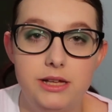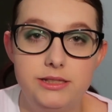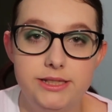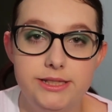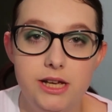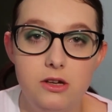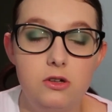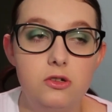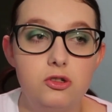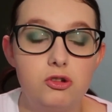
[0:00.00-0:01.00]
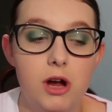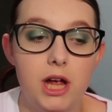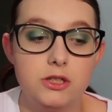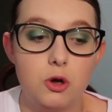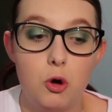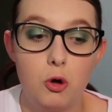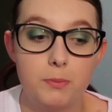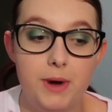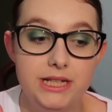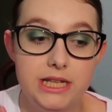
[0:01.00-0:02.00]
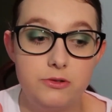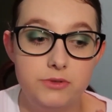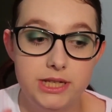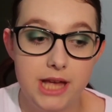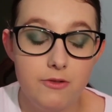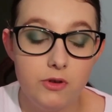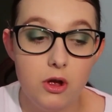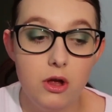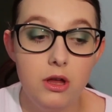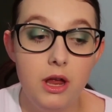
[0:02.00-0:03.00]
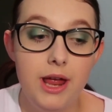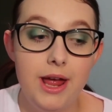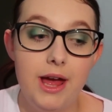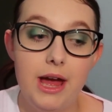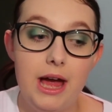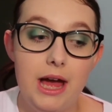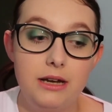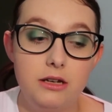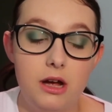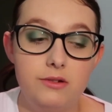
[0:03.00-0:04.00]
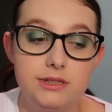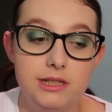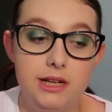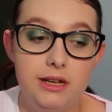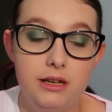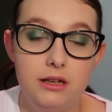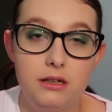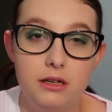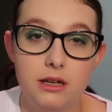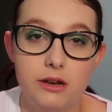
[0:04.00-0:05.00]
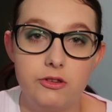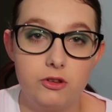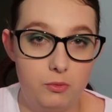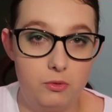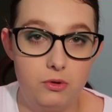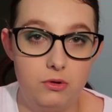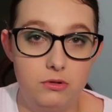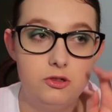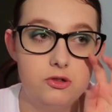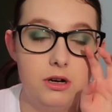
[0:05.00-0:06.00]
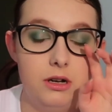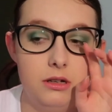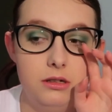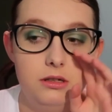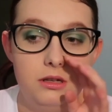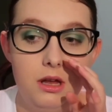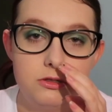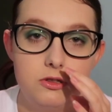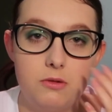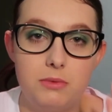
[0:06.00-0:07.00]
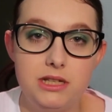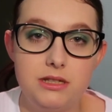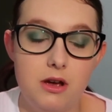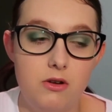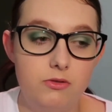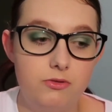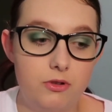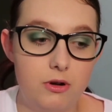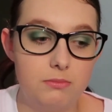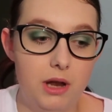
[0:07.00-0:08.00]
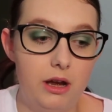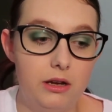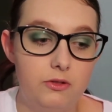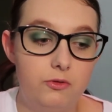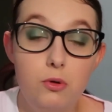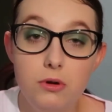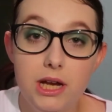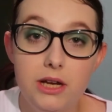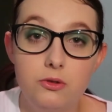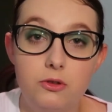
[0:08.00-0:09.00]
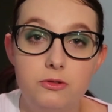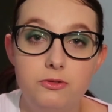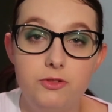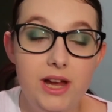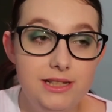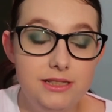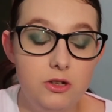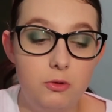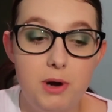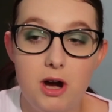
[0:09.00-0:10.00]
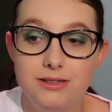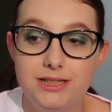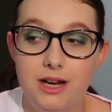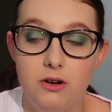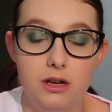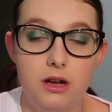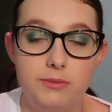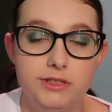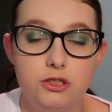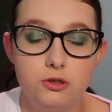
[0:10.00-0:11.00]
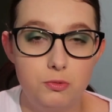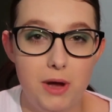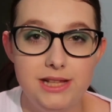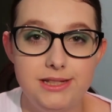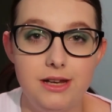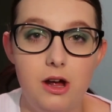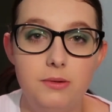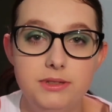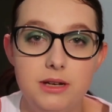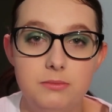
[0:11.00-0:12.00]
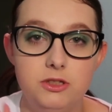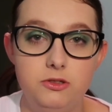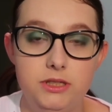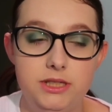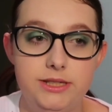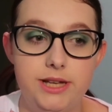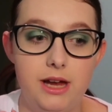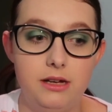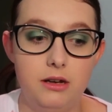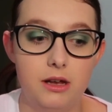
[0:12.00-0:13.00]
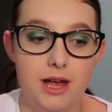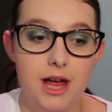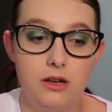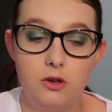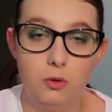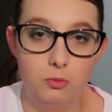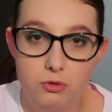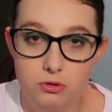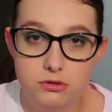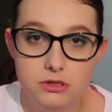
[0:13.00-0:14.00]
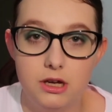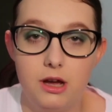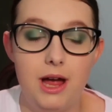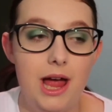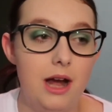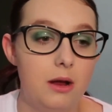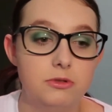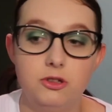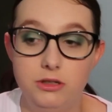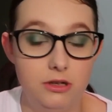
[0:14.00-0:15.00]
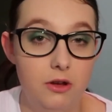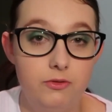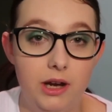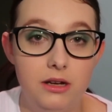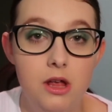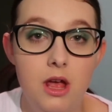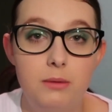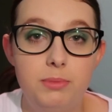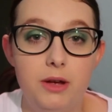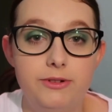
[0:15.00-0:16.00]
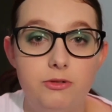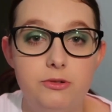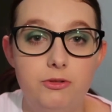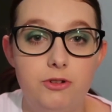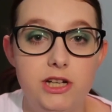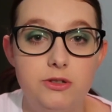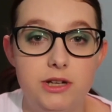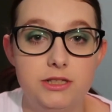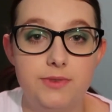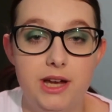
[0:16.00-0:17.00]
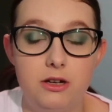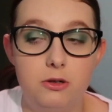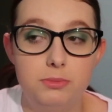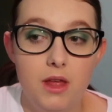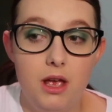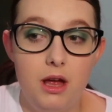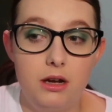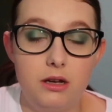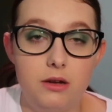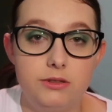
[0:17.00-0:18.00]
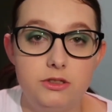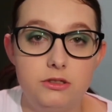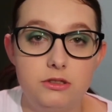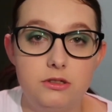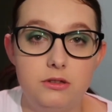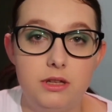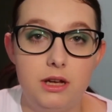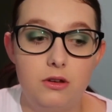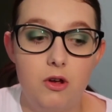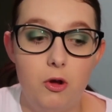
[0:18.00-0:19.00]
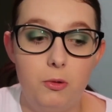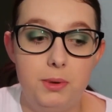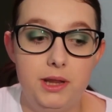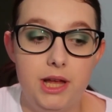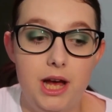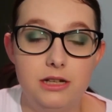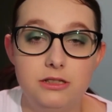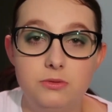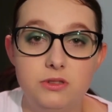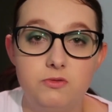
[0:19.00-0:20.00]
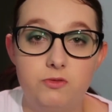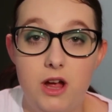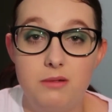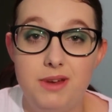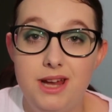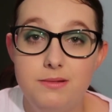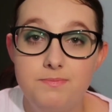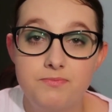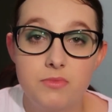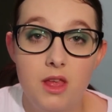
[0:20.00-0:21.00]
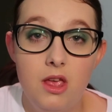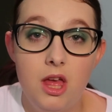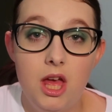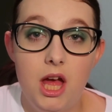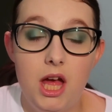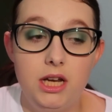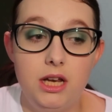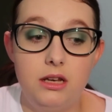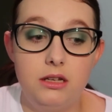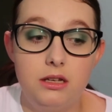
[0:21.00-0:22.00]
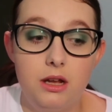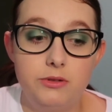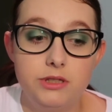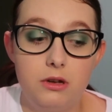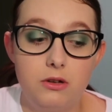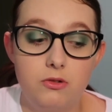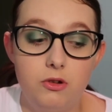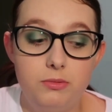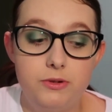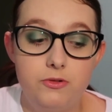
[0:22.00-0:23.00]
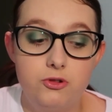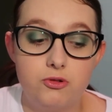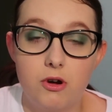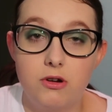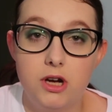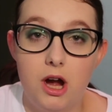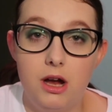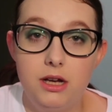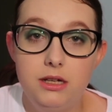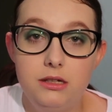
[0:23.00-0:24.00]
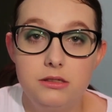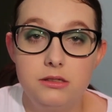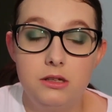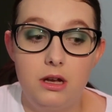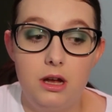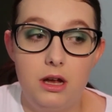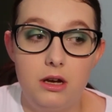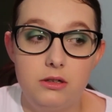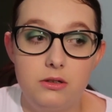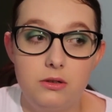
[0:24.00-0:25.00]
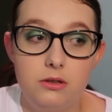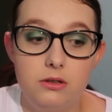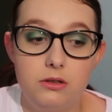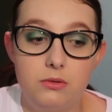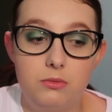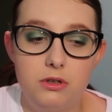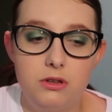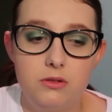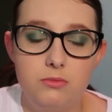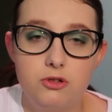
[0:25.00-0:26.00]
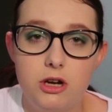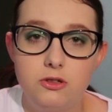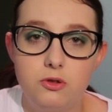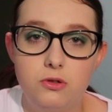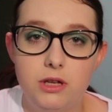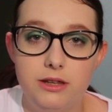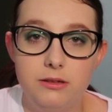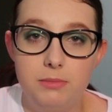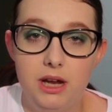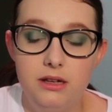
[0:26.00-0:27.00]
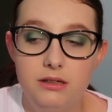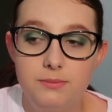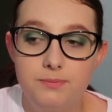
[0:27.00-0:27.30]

still, trying to hold myself together. And I was leaning against a wall, trying to stop myself from like falling or fainting or passing out. Like I was sweating, I was in an absolute state, like I had no water, I had absolutely nothing, but I was too afraid to ask for help. And I was just stood there hoping that Alice would find me. And then there was a group of drunk guys, and one of them tried talking to me,